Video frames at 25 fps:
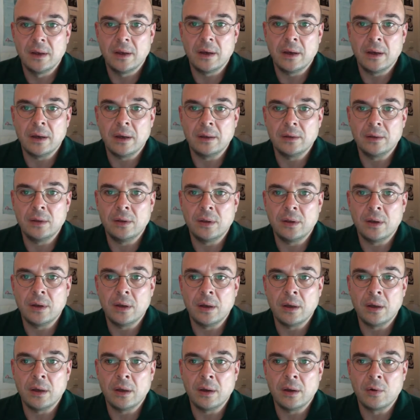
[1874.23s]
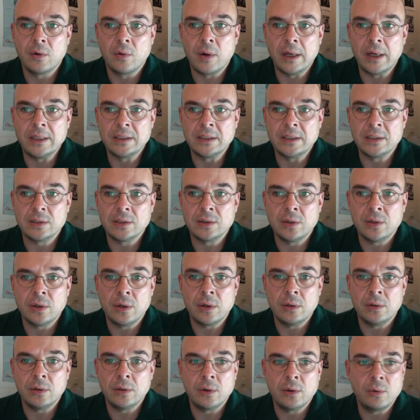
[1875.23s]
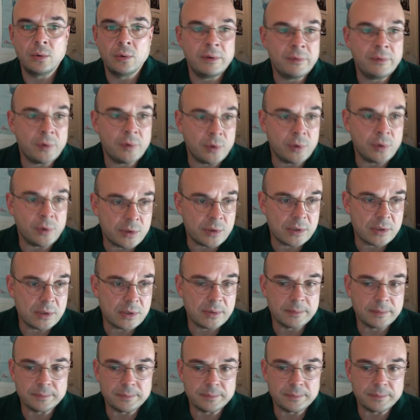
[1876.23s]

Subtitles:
the reverse.